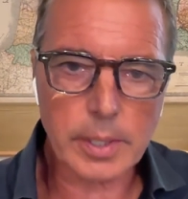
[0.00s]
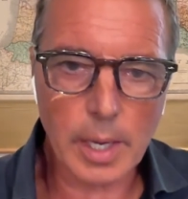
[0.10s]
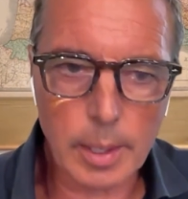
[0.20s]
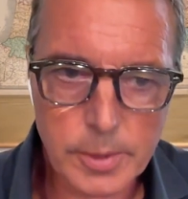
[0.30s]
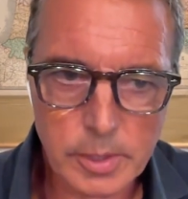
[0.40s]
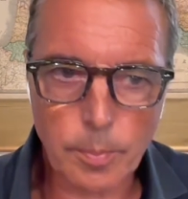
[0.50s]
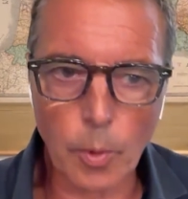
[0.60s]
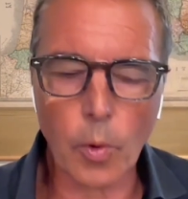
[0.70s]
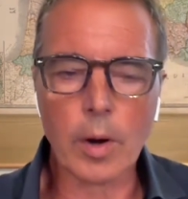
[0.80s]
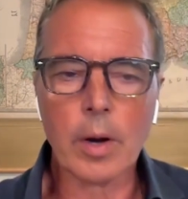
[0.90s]
times as
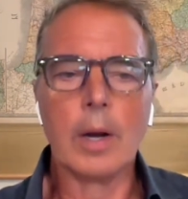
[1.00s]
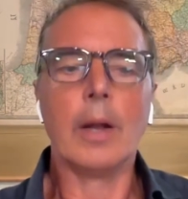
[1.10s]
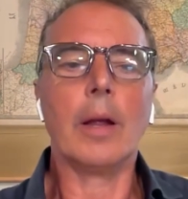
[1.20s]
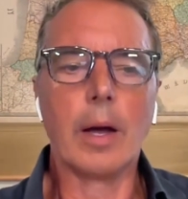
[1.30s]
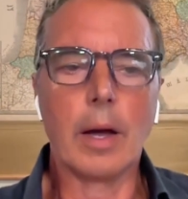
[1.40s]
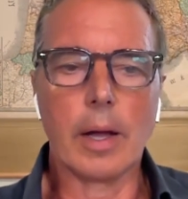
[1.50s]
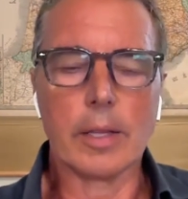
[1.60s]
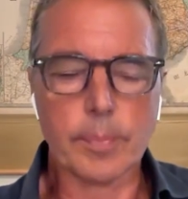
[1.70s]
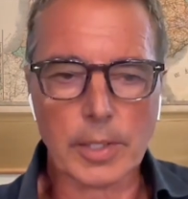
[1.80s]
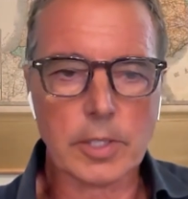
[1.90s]

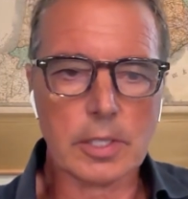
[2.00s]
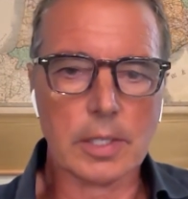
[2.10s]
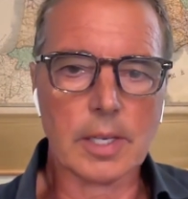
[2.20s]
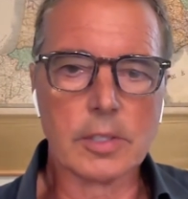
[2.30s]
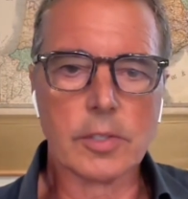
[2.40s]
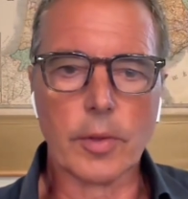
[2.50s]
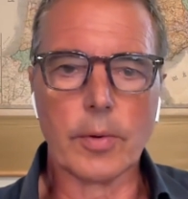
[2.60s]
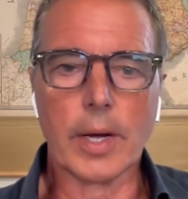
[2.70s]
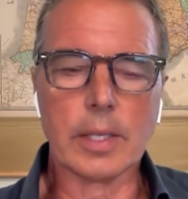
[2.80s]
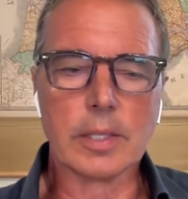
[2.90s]
much as it does in the
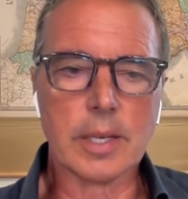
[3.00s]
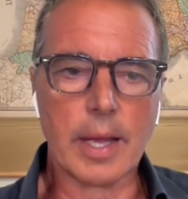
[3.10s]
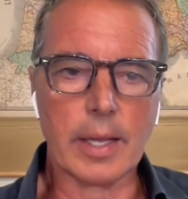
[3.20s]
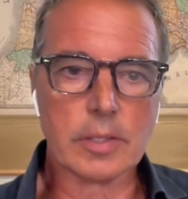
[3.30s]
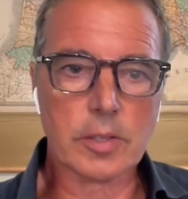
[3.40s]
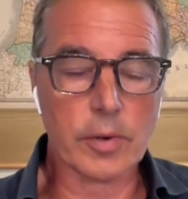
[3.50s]
United States.